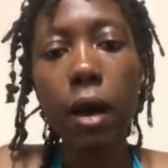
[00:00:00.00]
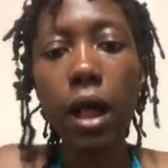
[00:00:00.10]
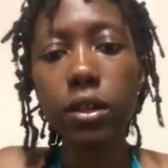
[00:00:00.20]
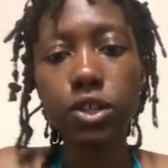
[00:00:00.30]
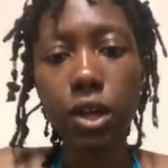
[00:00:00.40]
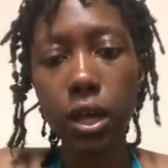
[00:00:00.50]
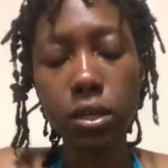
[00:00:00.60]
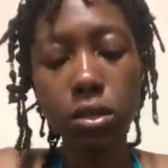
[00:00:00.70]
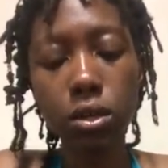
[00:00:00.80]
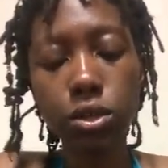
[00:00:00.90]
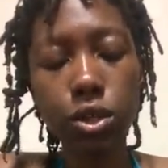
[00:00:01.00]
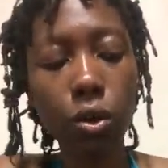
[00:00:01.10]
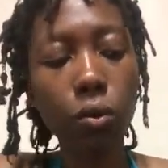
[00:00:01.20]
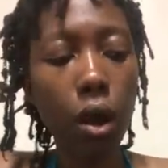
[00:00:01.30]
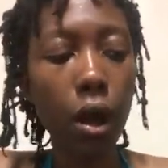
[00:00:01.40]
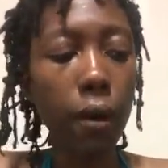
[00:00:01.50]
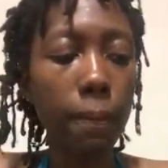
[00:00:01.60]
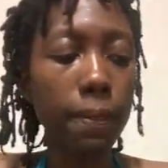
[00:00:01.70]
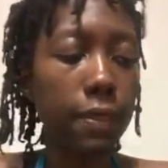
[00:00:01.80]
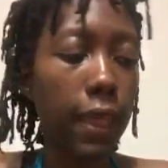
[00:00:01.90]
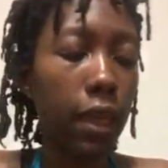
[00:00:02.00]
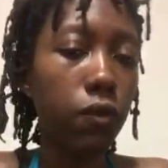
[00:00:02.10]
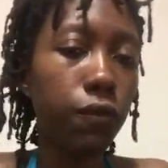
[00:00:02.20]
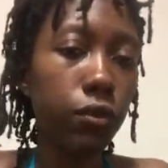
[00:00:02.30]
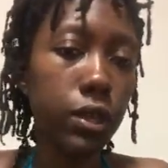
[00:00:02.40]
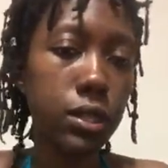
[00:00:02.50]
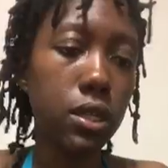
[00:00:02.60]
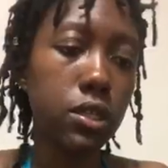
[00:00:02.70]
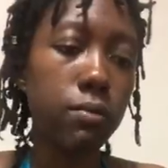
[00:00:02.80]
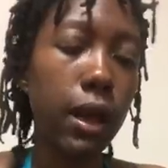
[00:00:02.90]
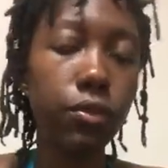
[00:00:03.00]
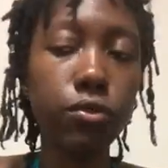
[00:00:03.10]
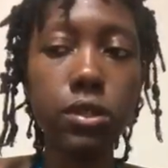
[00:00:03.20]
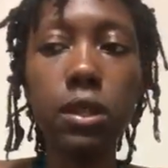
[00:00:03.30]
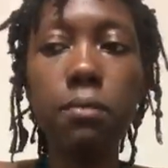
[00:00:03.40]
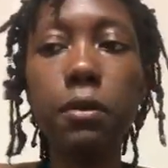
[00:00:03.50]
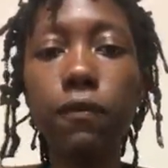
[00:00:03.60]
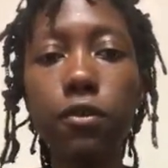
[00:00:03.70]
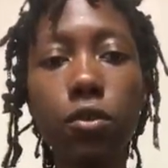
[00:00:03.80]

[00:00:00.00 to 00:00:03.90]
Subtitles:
apologize. So thank you for listening to my little snippet.